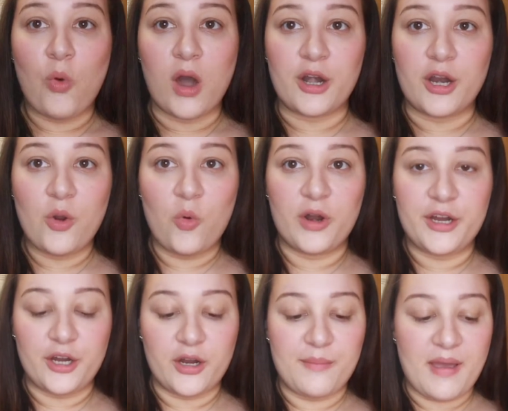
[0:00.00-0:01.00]
water or
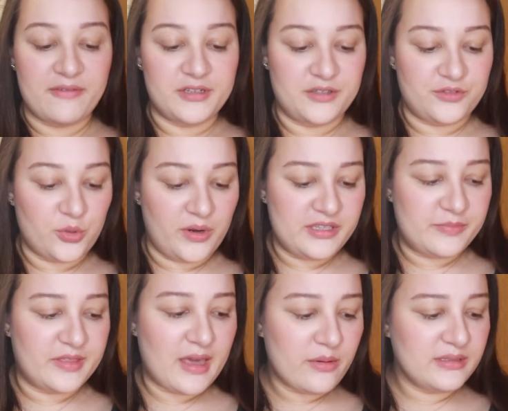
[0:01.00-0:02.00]
your beverage of choice,
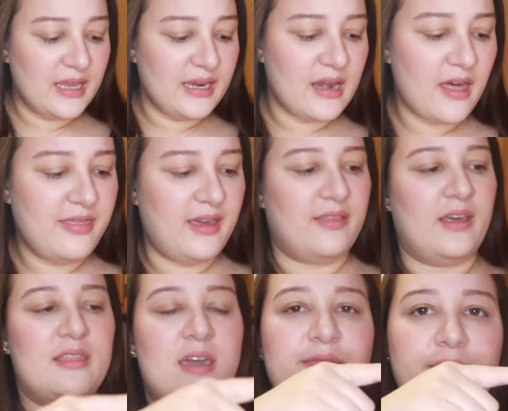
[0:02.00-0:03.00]
but that was like nothing.
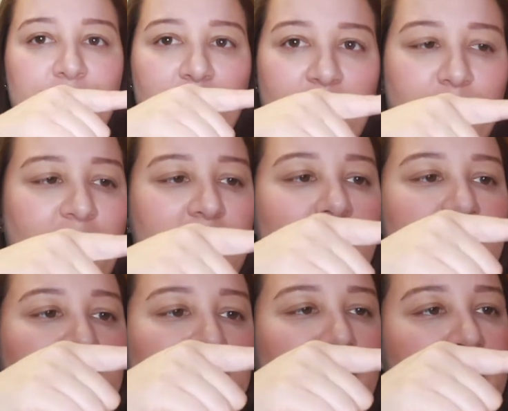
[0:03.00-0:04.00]
Like, that filled my bottle up
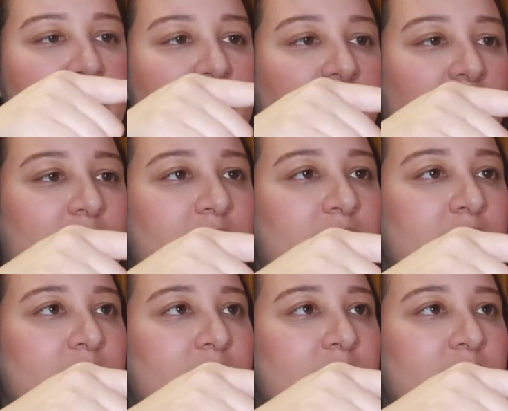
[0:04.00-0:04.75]
to like right here.